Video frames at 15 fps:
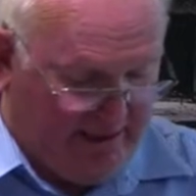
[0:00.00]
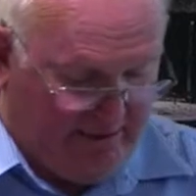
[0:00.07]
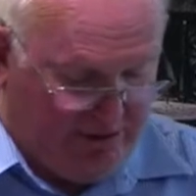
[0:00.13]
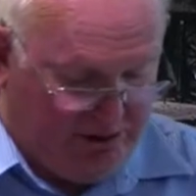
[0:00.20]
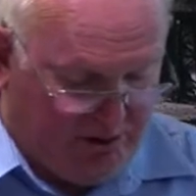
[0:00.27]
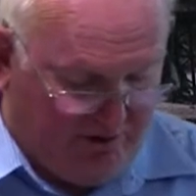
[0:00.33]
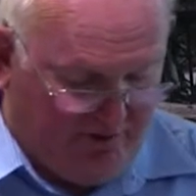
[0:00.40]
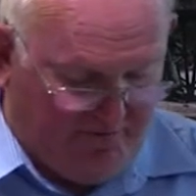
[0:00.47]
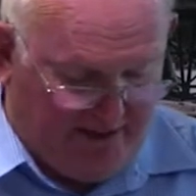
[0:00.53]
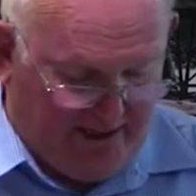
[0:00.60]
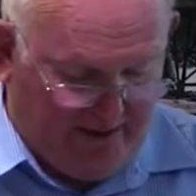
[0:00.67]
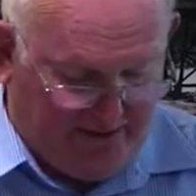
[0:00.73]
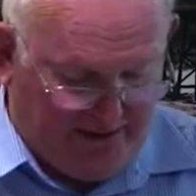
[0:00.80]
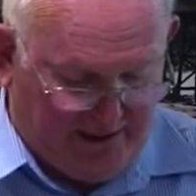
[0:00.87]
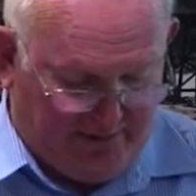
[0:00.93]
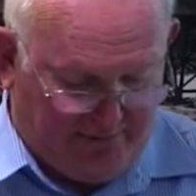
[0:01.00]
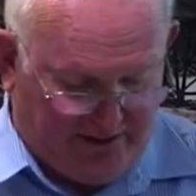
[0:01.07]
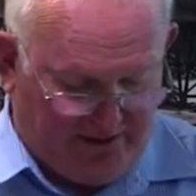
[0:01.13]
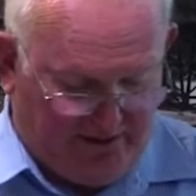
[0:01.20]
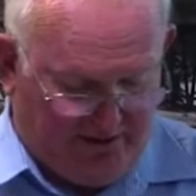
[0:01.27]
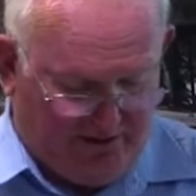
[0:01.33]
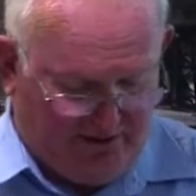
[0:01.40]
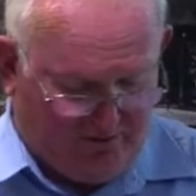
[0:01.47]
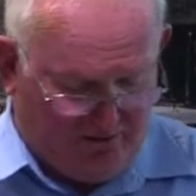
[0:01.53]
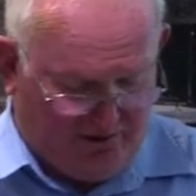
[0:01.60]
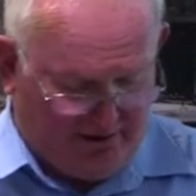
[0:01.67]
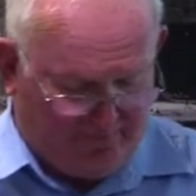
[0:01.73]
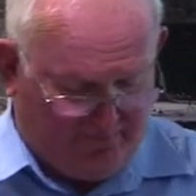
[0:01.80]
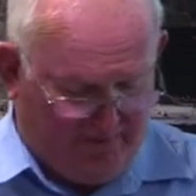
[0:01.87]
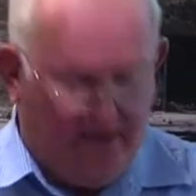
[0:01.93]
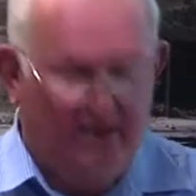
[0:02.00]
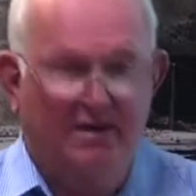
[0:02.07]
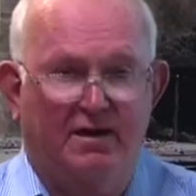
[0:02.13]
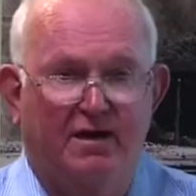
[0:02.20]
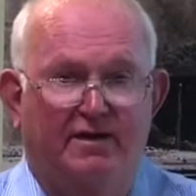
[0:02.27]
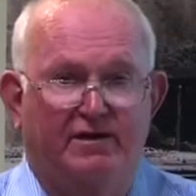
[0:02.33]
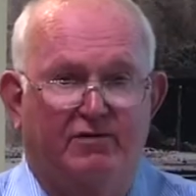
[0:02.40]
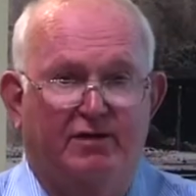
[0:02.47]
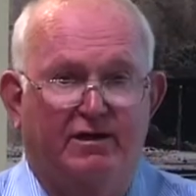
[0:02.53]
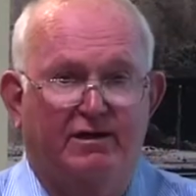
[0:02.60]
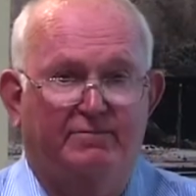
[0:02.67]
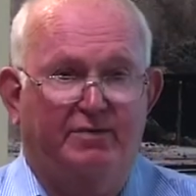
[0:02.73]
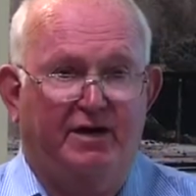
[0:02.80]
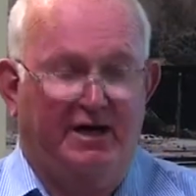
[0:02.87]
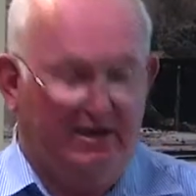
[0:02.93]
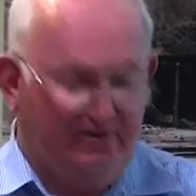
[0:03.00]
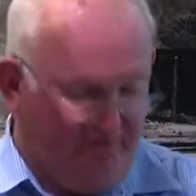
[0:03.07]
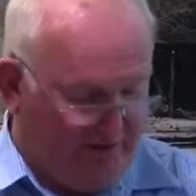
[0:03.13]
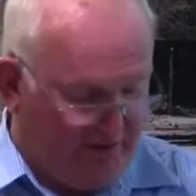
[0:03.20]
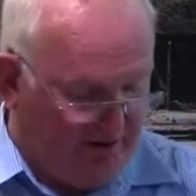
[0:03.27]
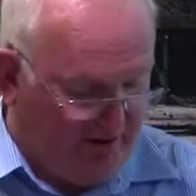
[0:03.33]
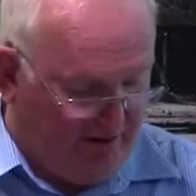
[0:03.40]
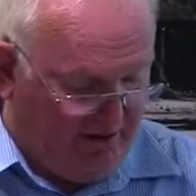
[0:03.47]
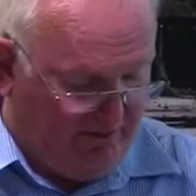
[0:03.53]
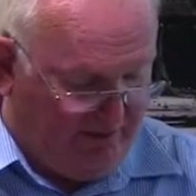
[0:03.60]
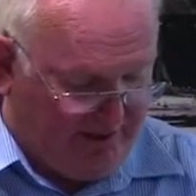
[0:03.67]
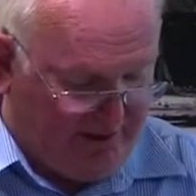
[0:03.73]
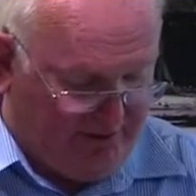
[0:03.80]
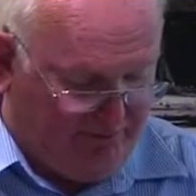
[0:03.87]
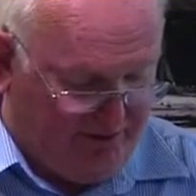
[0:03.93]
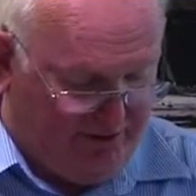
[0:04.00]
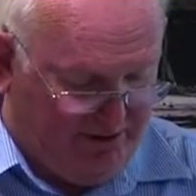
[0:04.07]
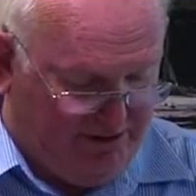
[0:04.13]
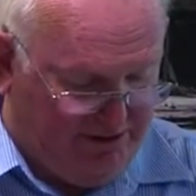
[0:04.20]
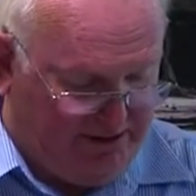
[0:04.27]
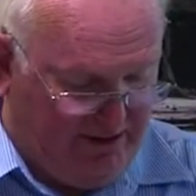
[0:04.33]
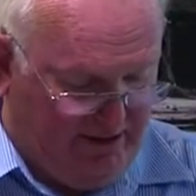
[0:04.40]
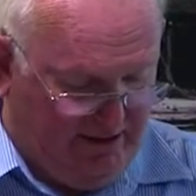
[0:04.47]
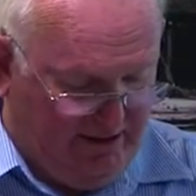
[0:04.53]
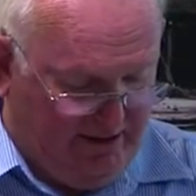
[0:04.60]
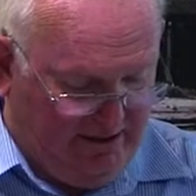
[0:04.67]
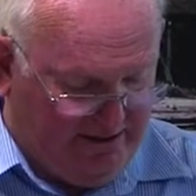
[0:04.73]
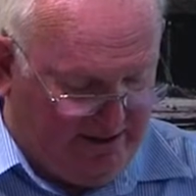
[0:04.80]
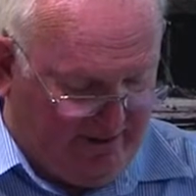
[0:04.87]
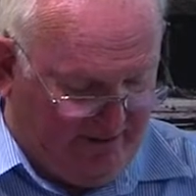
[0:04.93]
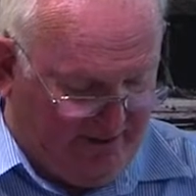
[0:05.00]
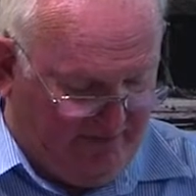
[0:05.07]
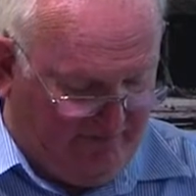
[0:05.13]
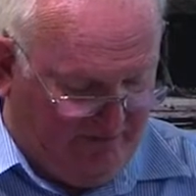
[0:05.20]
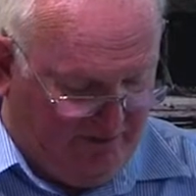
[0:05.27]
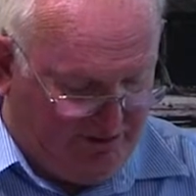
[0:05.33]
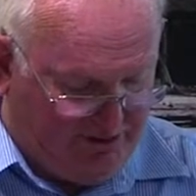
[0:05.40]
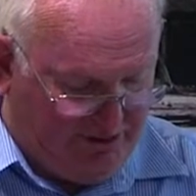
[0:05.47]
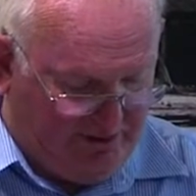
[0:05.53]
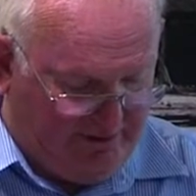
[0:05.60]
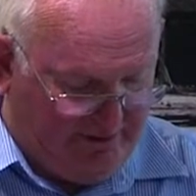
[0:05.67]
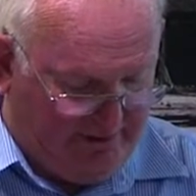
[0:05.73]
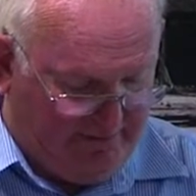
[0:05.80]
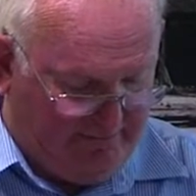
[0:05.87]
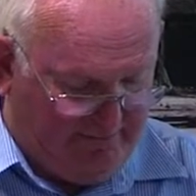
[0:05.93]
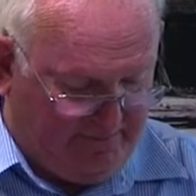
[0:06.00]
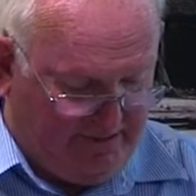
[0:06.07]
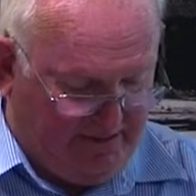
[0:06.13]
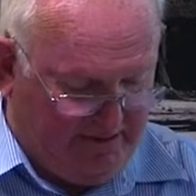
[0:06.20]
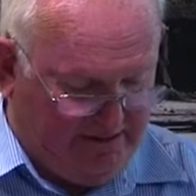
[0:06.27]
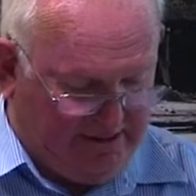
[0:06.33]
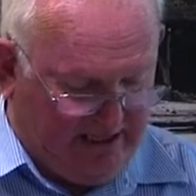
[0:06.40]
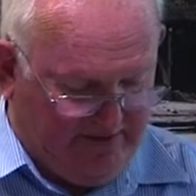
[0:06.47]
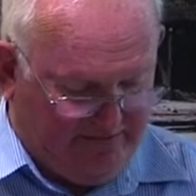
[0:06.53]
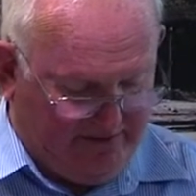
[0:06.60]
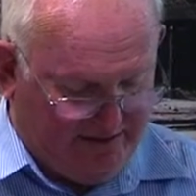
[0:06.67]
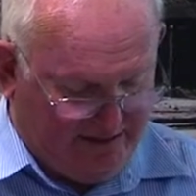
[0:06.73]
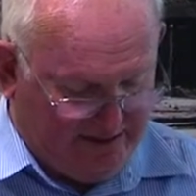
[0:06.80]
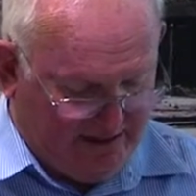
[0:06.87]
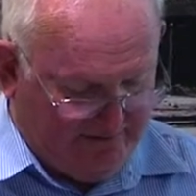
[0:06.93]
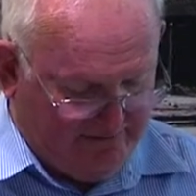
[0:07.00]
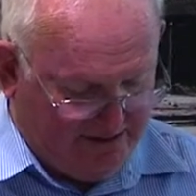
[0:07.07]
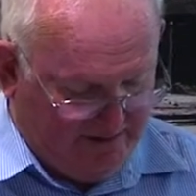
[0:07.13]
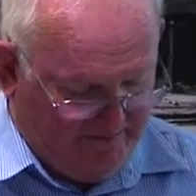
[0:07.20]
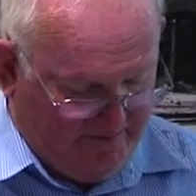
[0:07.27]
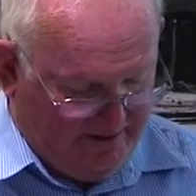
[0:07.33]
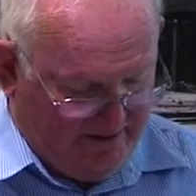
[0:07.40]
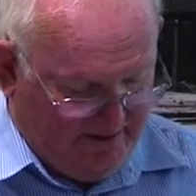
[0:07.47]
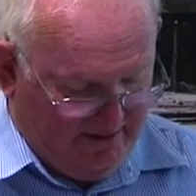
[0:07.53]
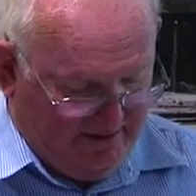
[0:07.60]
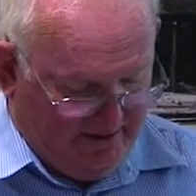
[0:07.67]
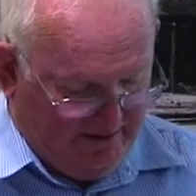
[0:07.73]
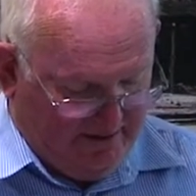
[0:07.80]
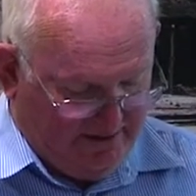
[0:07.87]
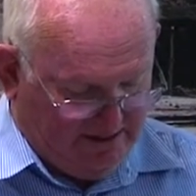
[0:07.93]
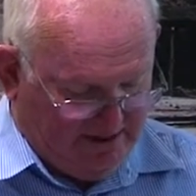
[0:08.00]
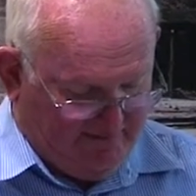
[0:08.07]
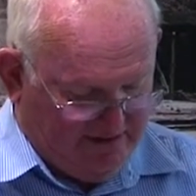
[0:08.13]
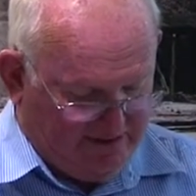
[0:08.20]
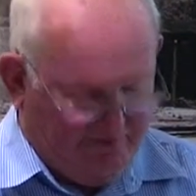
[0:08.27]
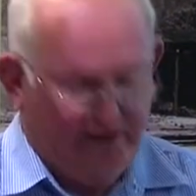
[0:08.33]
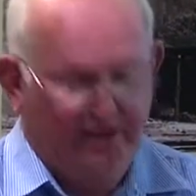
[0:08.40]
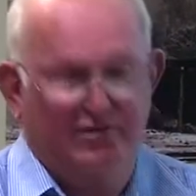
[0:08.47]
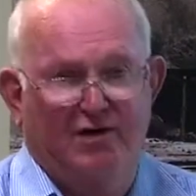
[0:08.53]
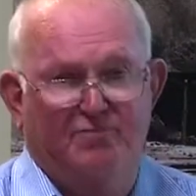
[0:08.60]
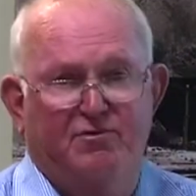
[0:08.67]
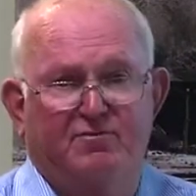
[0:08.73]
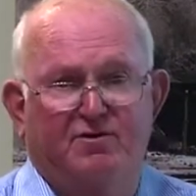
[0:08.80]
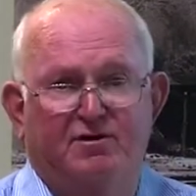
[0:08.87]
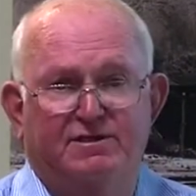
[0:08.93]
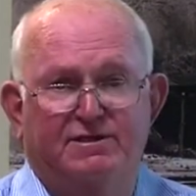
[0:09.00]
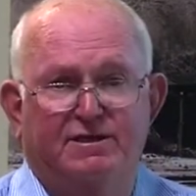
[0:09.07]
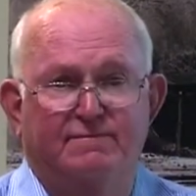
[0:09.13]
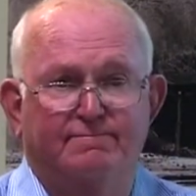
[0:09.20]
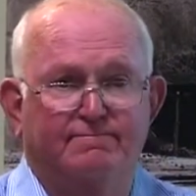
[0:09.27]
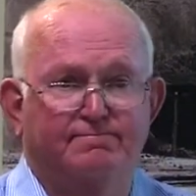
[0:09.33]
They were short of money when they returned to work, and they were only paid for the coal that they produced, so unfortunately, safety scenes as if it's been compromised.